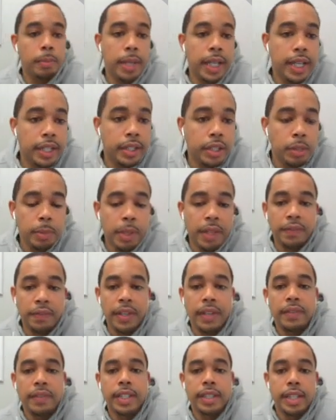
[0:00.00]
man, do me a
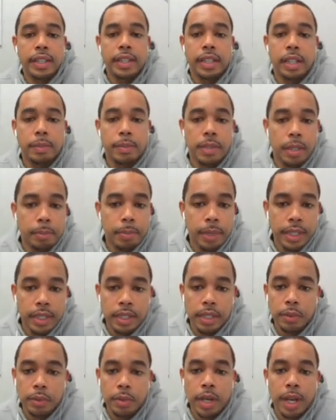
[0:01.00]
favor, hit that thumbs up
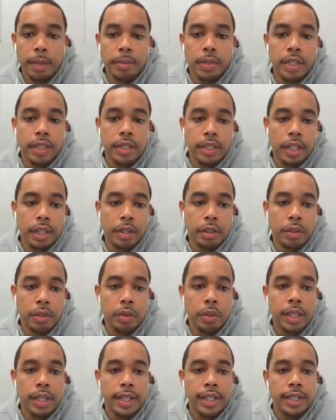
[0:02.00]
button, subscribe to the
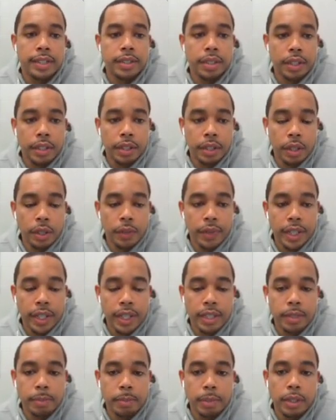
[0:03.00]
channel, turn the
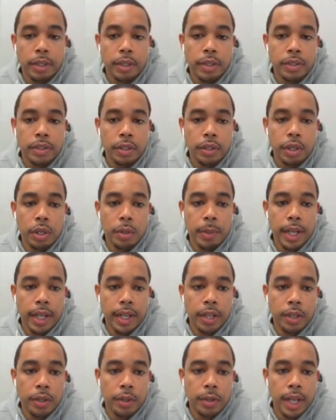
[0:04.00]
notification bell on so you know when I
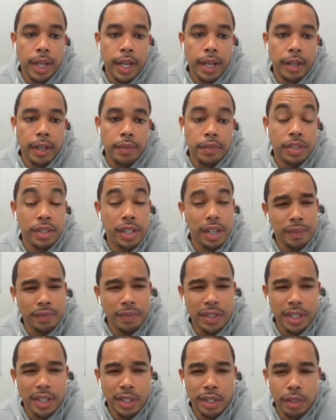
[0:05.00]
go live, share the
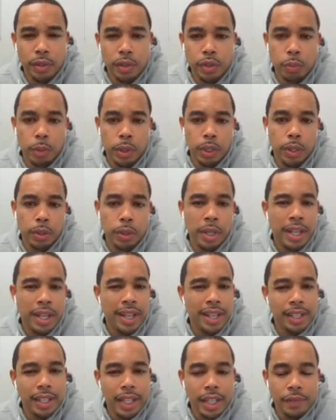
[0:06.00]
video as well.
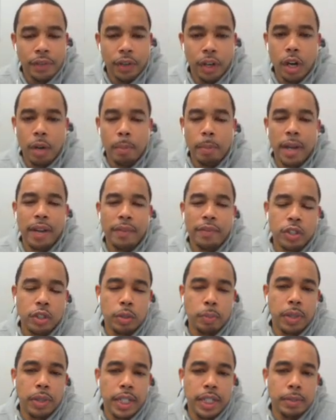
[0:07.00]
Link for all my
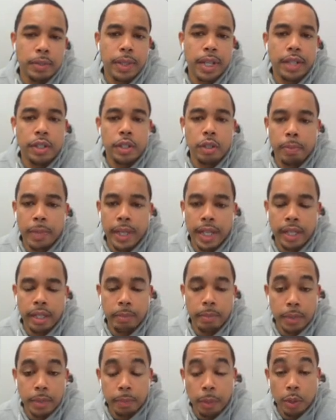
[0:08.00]
official plays when I do make
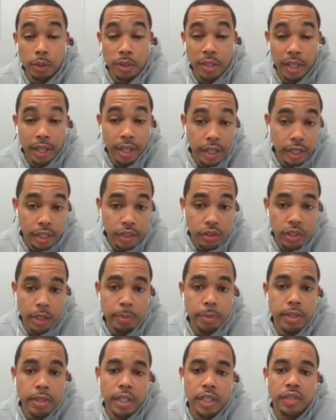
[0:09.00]
them is posted in the
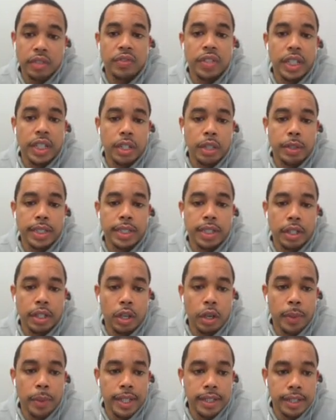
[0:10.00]
description of this video, as it
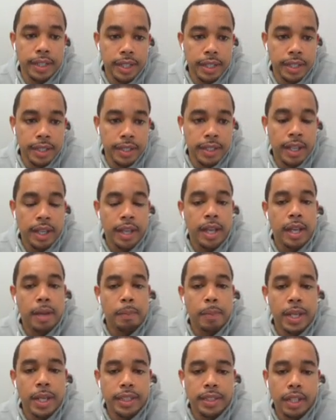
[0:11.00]
always is.
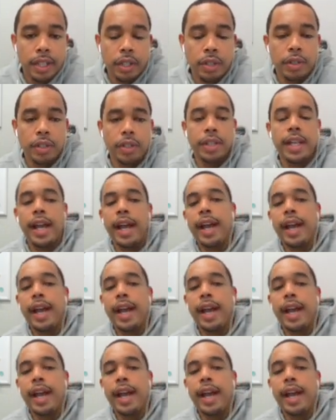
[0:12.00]
Best of luck on all your